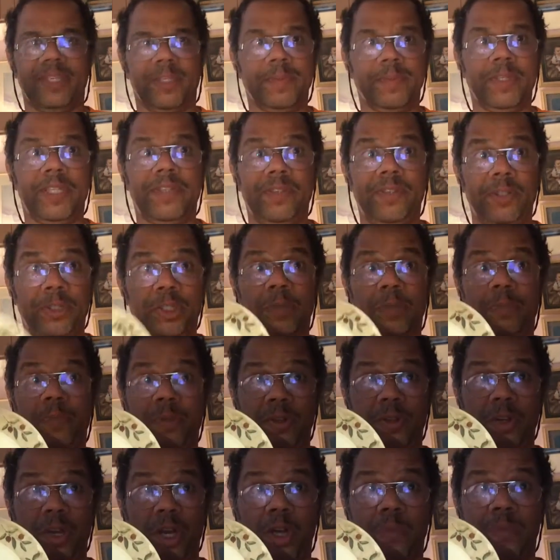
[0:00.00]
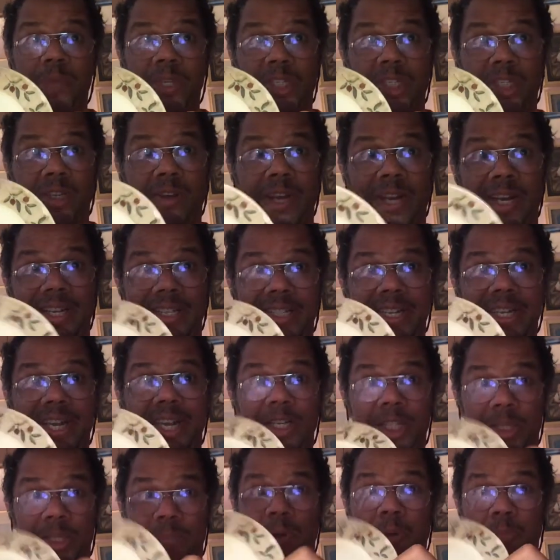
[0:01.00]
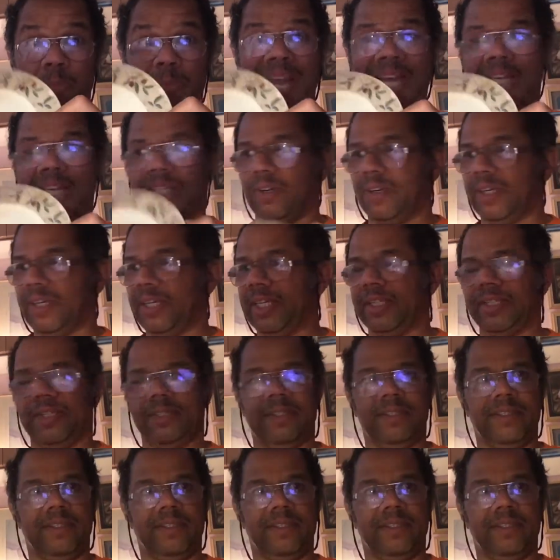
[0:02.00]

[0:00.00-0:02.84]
Especially if you use her best china to put paint on it.